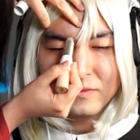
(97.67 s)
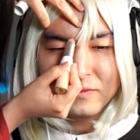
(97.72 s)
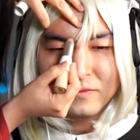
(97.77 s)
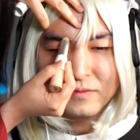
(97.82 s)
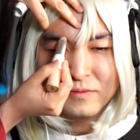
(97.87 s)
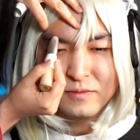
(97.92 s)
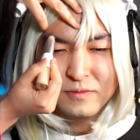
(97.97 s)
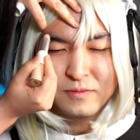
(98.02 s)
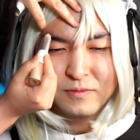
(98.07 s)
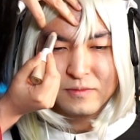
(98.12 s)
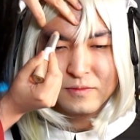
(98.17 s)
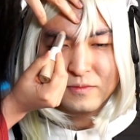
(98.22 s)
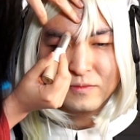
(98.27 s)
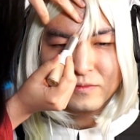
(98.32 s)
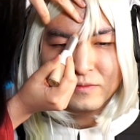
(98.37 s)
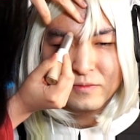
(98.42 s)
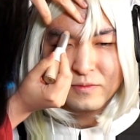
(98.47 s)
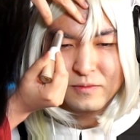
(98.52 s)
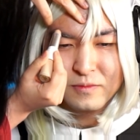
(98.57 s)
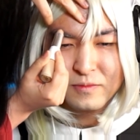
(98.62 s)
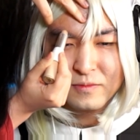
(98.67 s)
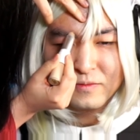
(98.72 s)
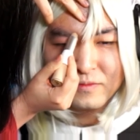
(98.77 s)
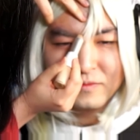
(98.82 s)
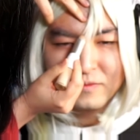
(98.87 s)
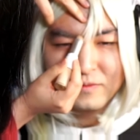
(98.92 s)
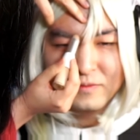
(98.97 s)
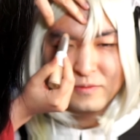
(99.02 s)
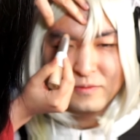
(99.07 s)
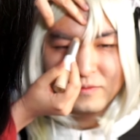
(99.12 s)

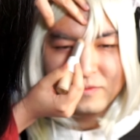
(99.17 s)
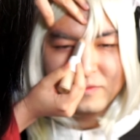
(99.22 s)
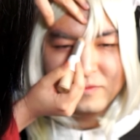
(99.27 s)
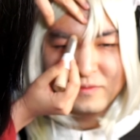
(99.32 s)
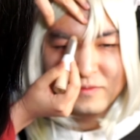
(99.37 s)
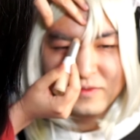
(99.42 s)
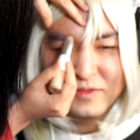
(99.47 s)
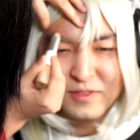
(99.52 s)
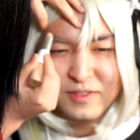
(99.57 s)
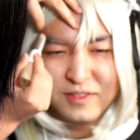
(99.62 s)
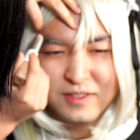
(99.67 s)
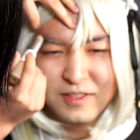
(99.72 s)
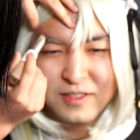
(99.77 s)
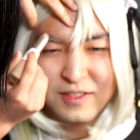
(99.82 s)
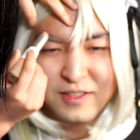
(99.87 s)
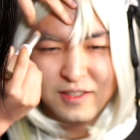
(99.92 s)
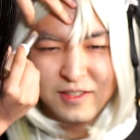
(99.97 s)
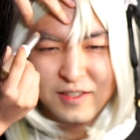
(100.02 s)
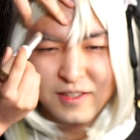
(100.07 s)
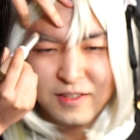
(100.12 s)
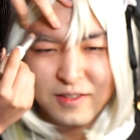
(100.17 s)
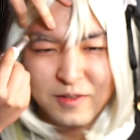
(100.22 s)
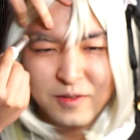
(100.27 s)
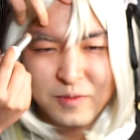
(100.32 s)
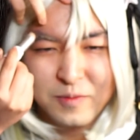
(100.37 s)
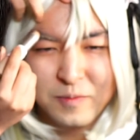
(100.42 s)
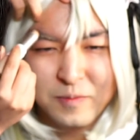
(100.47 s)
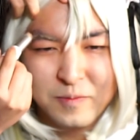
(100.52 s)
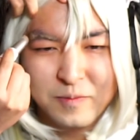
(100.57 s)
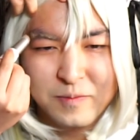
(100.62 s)

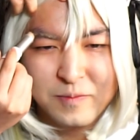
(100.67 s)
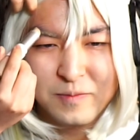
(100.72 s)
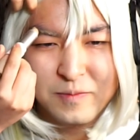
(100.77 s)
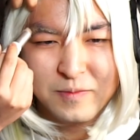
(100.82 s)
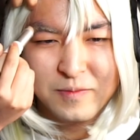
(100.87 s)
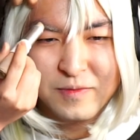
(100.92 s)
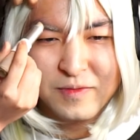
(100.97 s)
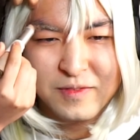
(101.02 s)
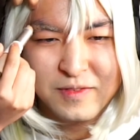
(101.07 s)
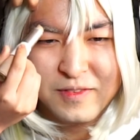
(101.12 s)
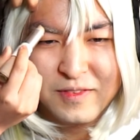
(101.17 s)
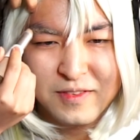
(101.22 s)
Nothing is said.